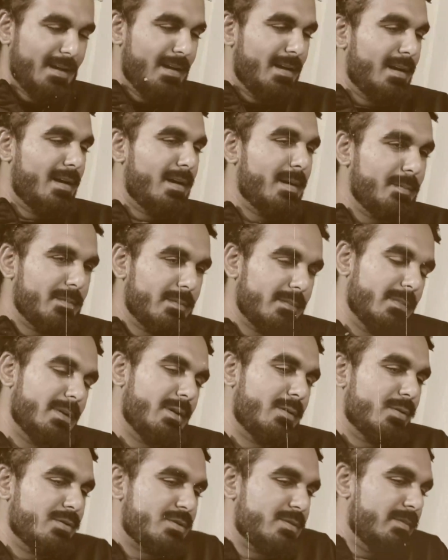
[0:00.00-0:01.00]
Um,
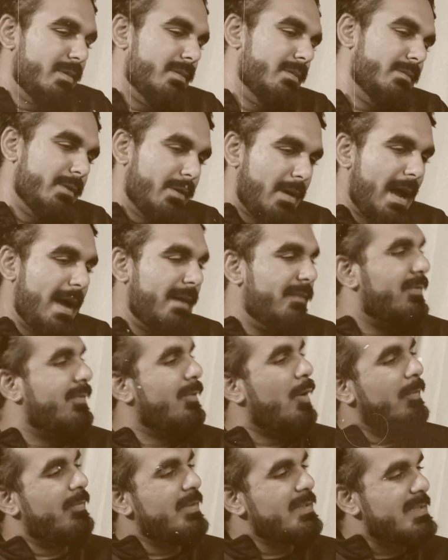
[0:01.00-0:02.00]
coach, you know,
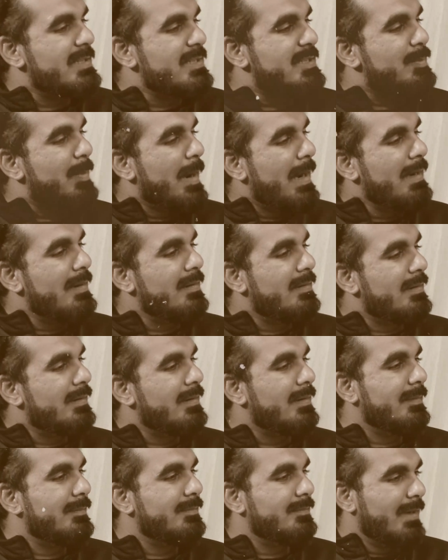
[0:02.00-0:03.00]
I've obviously spent
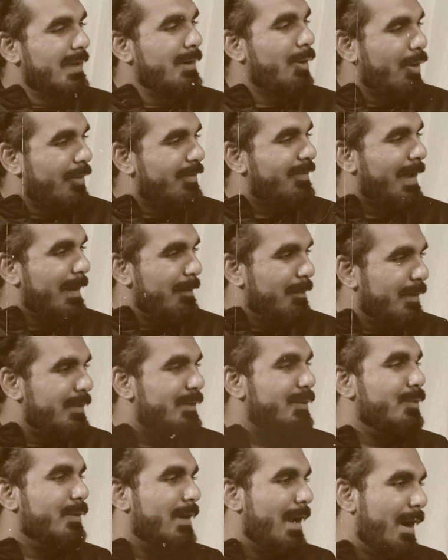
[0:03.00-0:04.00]
uh, a lot of time
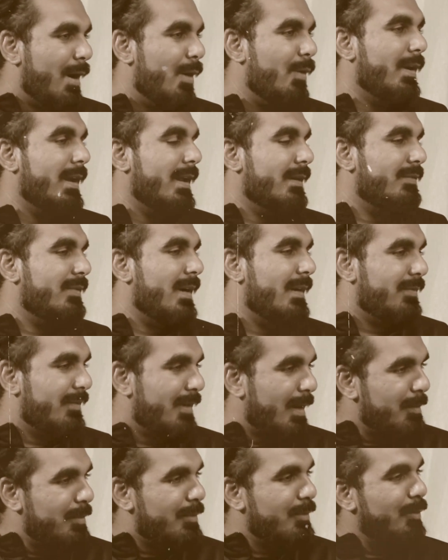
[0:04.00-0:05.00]
with you now and I've, I've
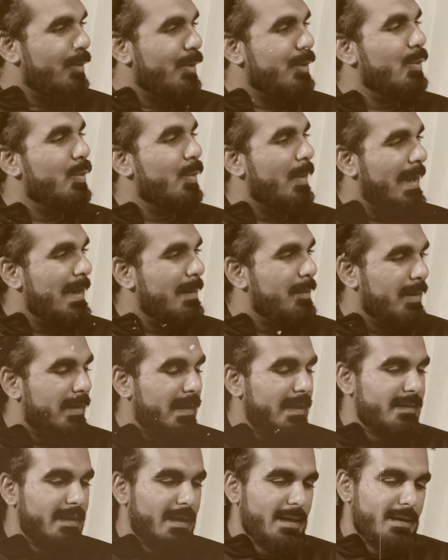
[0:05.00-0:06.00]
come to know you well, but
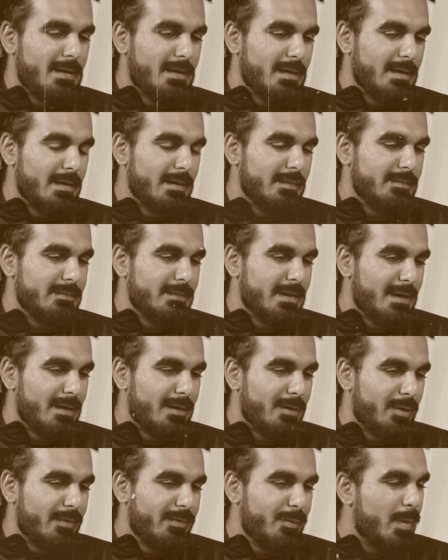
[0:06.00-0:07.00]
I think uh, there are
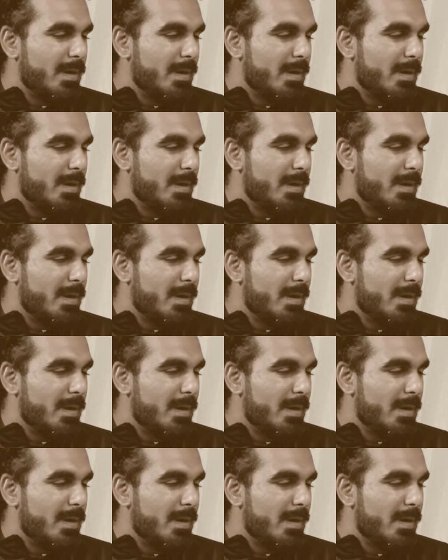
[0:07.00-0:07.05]
a lot of